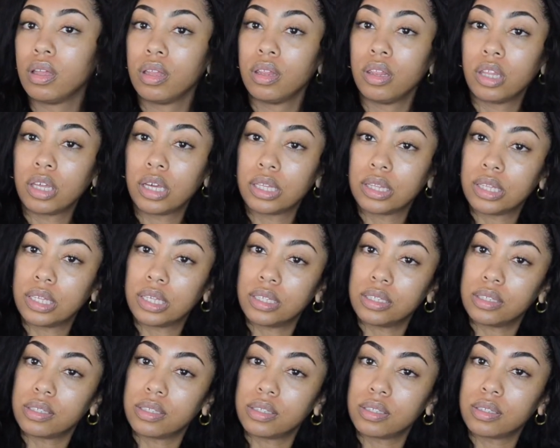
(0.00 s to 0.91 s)
Look at
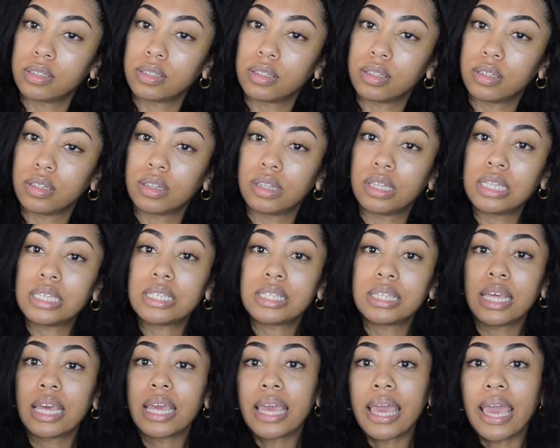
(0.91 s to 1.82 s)
this. This
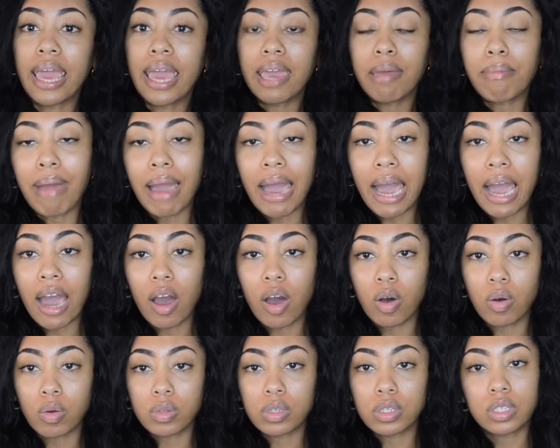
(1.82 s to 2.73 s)
thing came
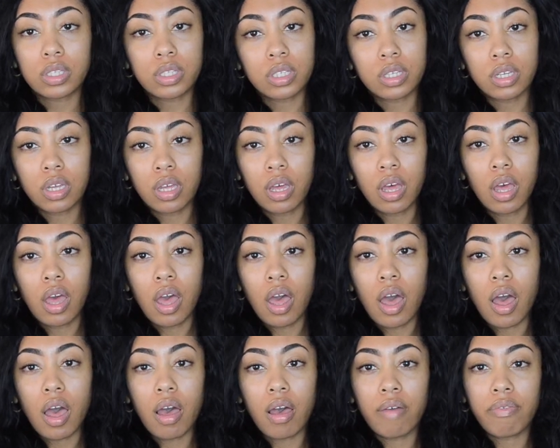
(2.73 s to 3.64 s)
out
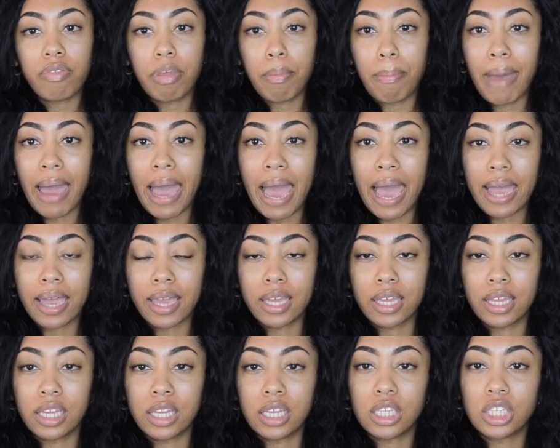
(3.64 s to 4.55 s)
of the
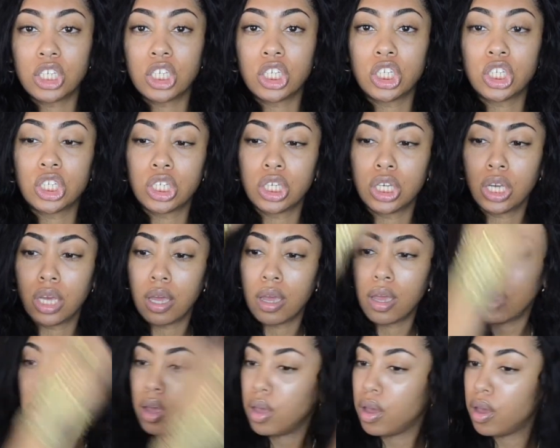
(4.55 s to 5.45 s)
package
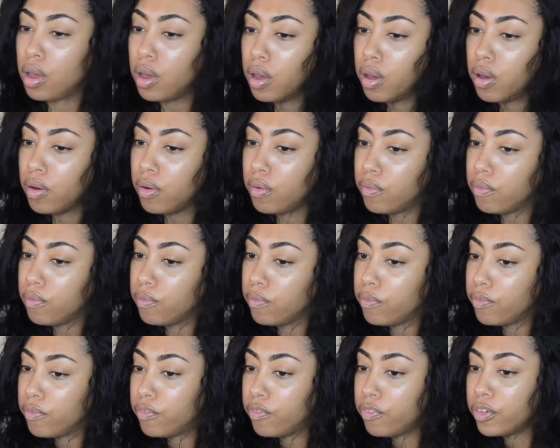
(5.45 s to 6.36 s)

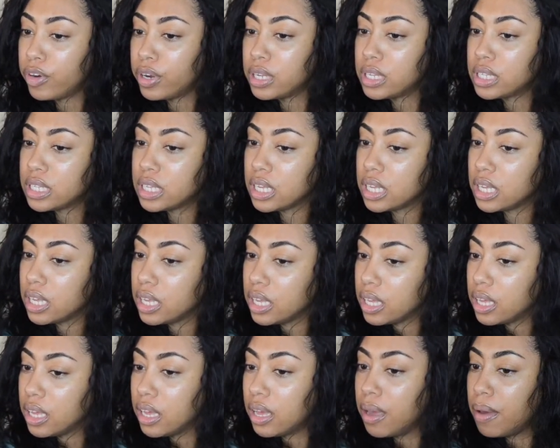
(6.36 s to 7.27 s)

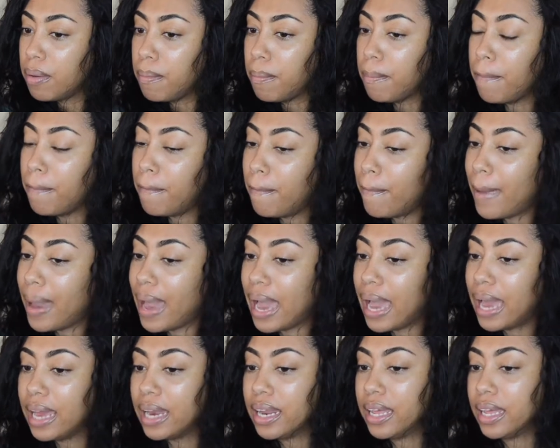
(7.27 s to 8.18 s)
frizzy,
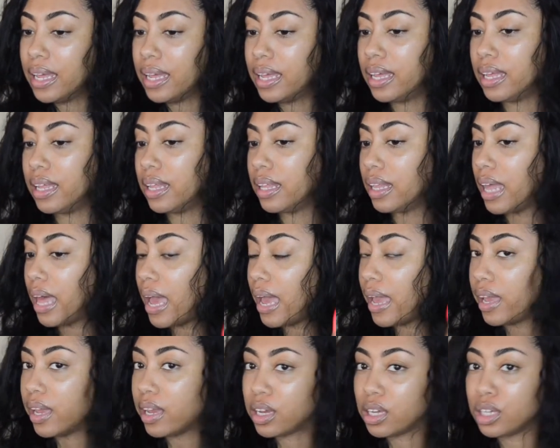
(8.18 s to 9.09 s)
matted,
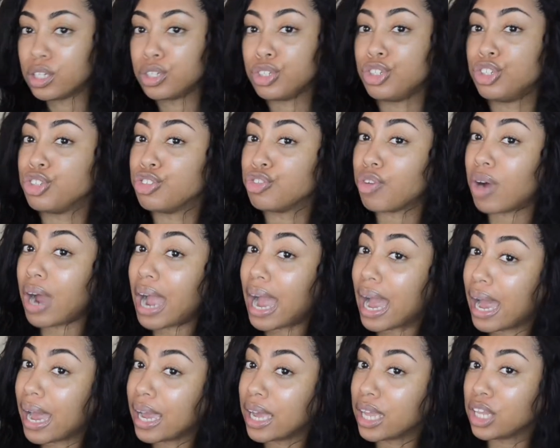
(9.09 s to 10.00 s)
like
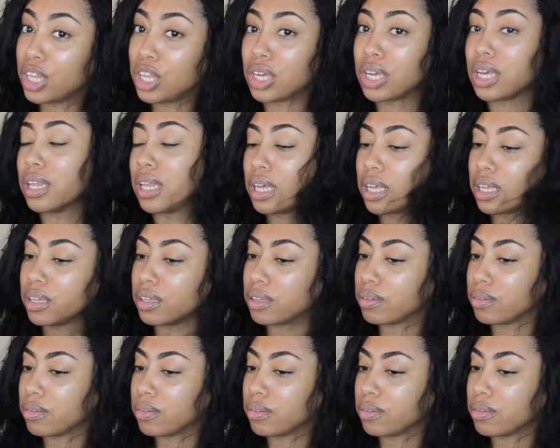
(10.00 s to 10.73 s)
dry, look like